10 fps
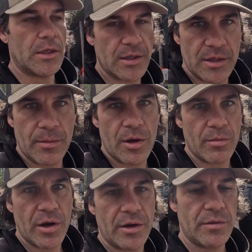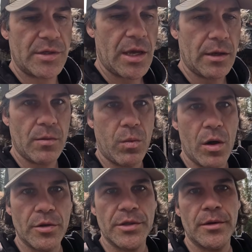Yes, I bought a brand new tank.
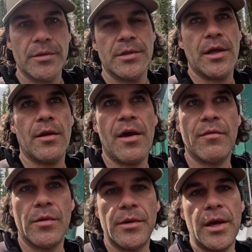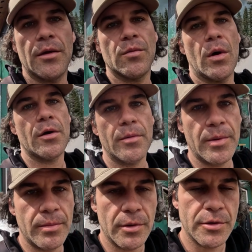Water totes that have only held water.
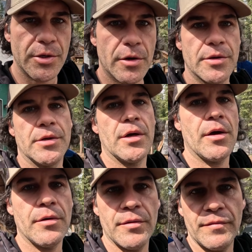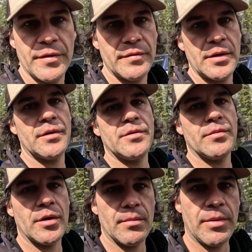People are charging 150 to
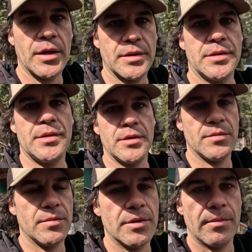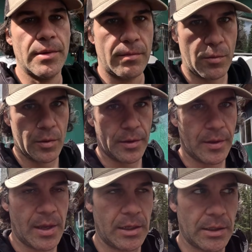200 bucks. This was a bit more than
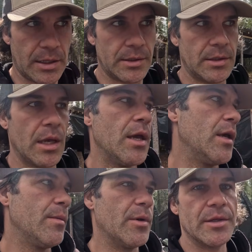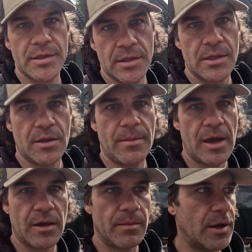that, yes, but it sits in the
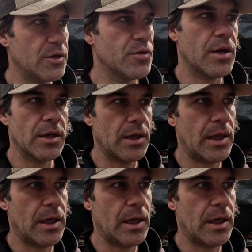back of my truck.